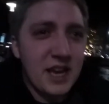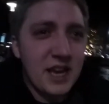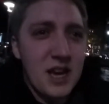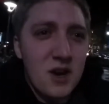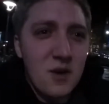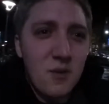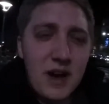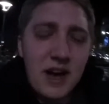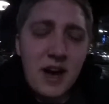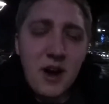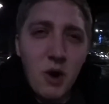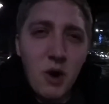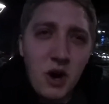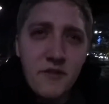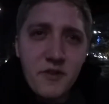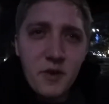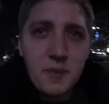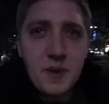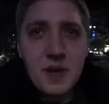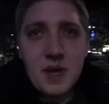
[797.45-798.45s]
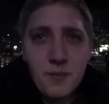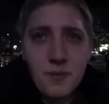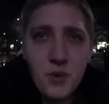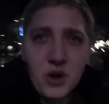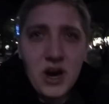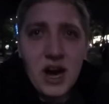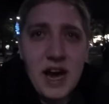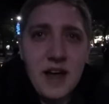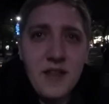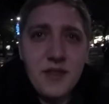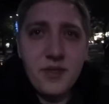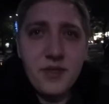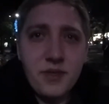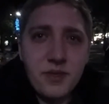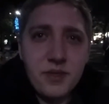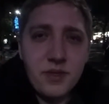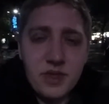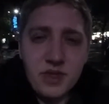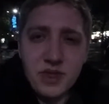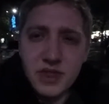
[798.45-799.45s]
well, other people had
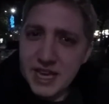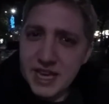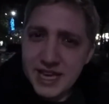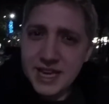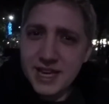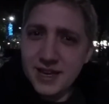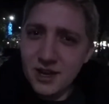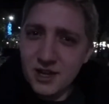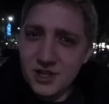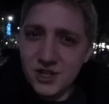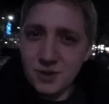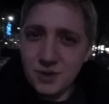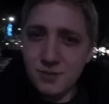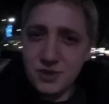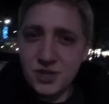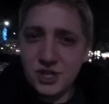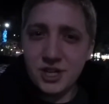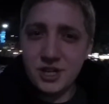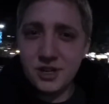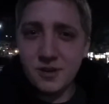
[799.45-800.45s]
the assumption,